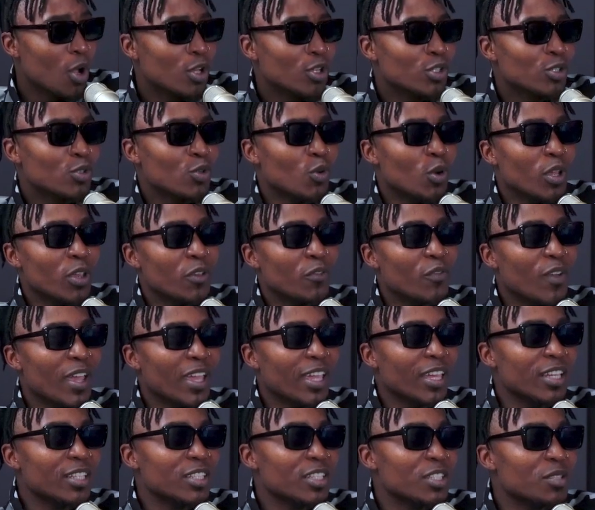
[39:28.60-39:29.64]
So if I
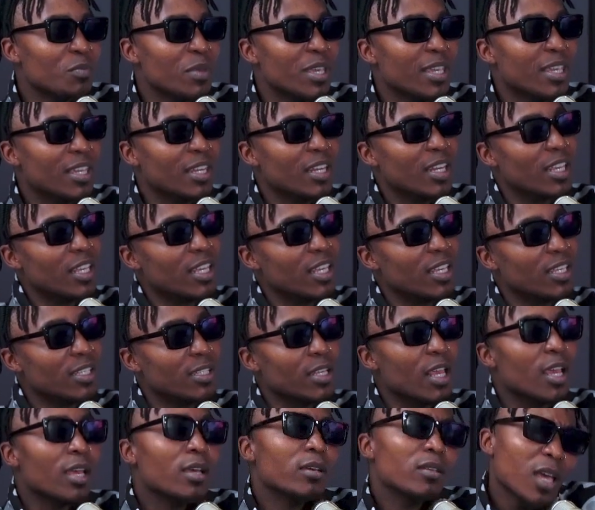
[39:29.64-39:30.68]
can just make it easy,
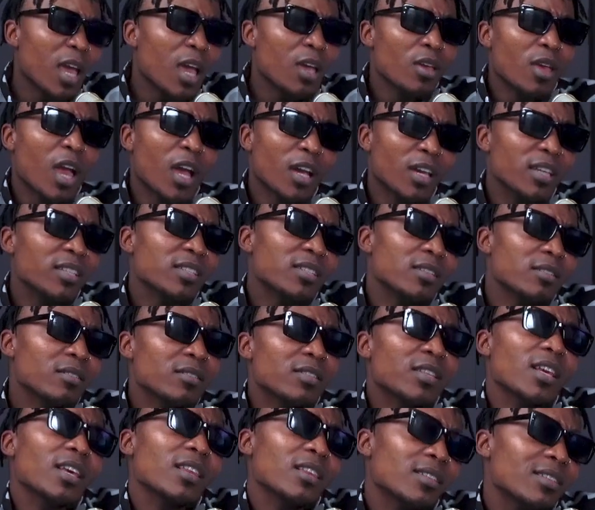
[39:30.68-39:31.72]
yeah, I can still
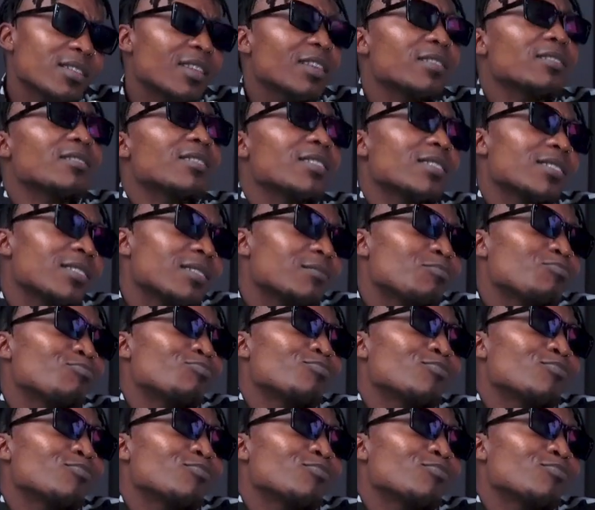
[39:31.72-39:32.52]
say there's